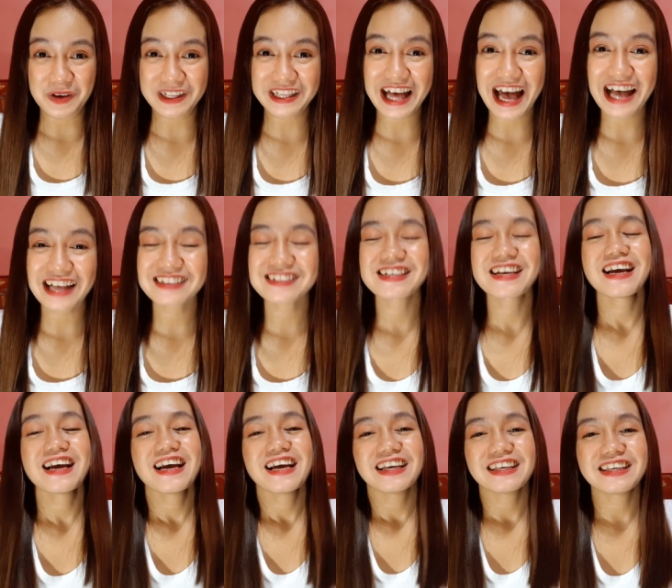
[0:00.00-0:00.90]
class
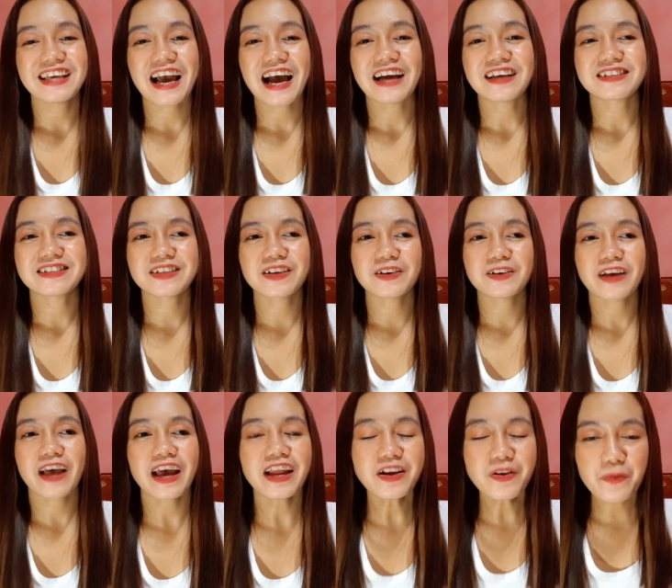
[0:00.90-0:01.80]
yeah so
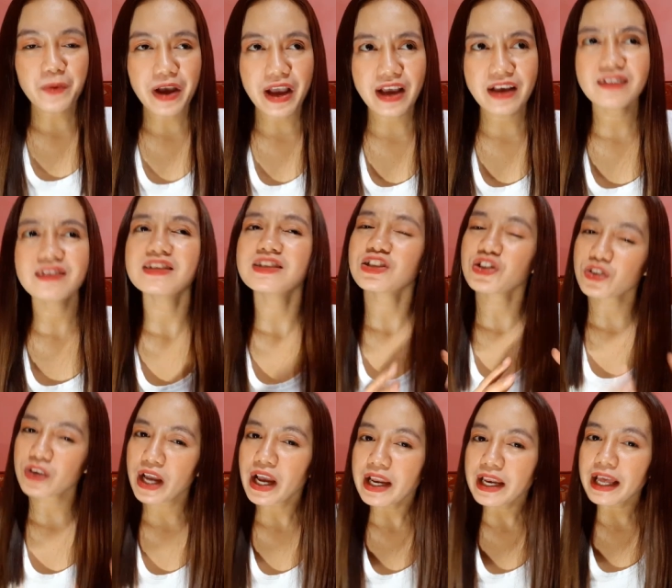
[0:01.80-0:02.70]
anyway the
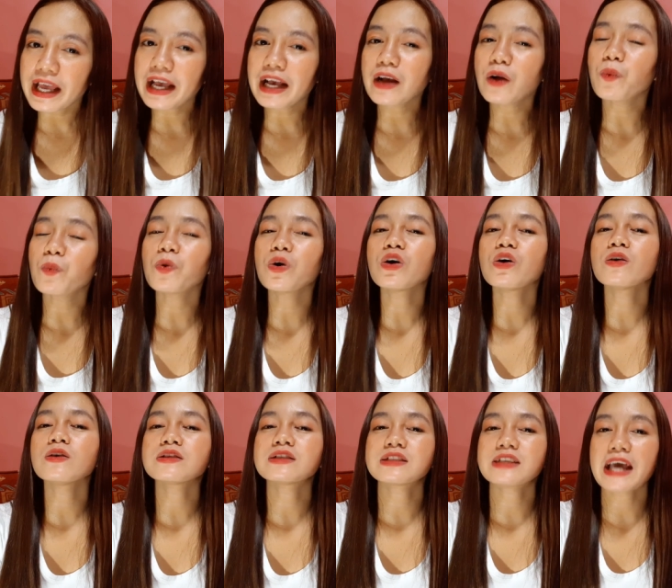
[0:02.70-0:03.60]
training
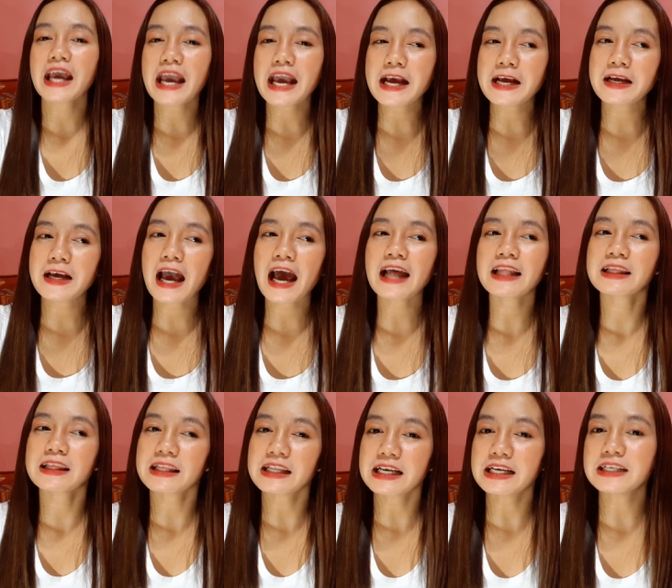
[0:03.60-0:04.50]
will take
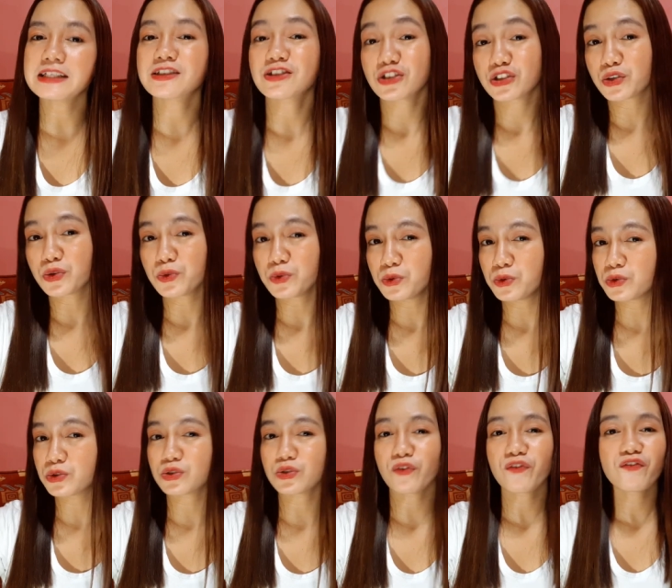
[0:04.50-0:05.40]
at least two
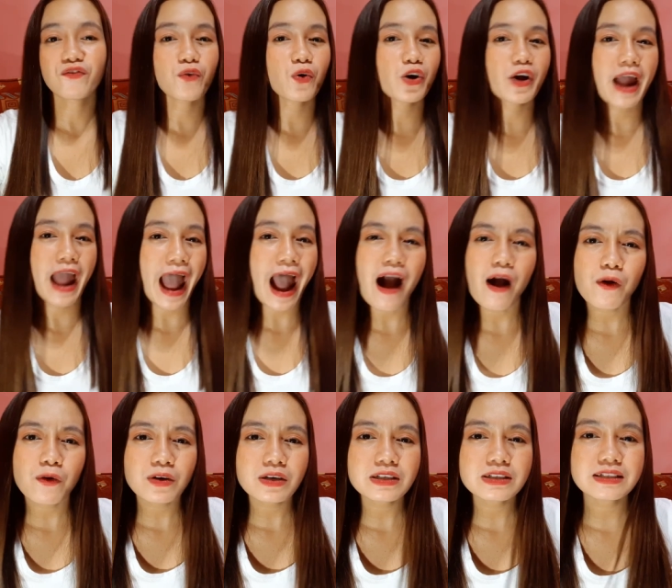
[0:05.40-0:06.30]
to four
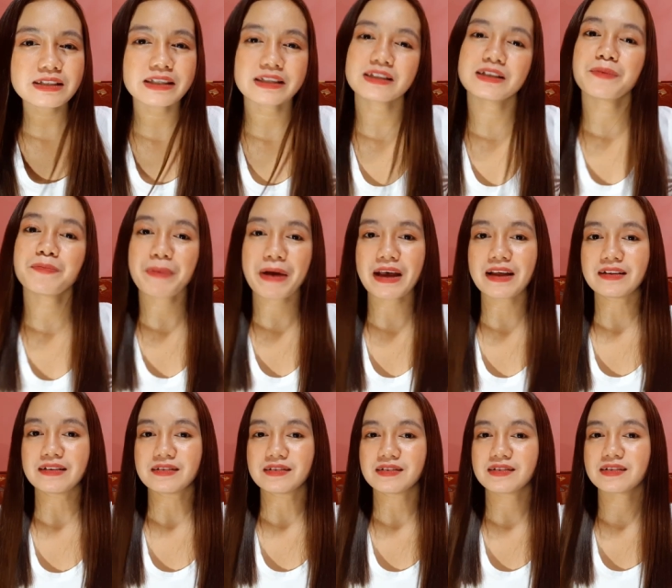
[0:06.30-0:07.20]
hours it
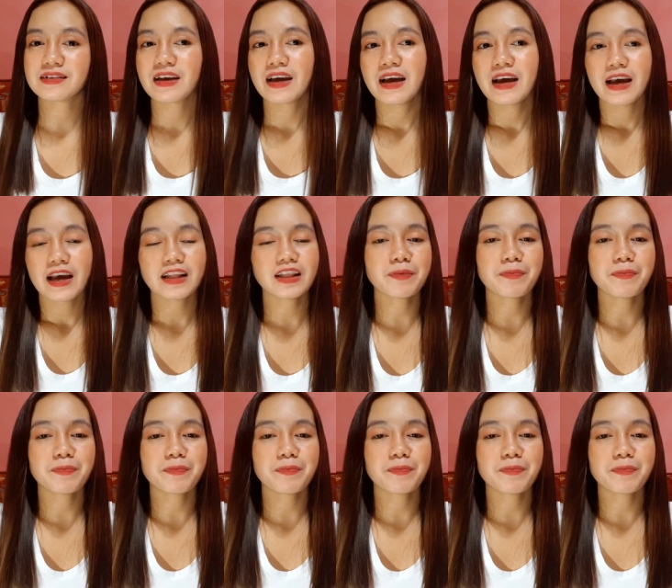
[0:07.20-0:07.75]
depends it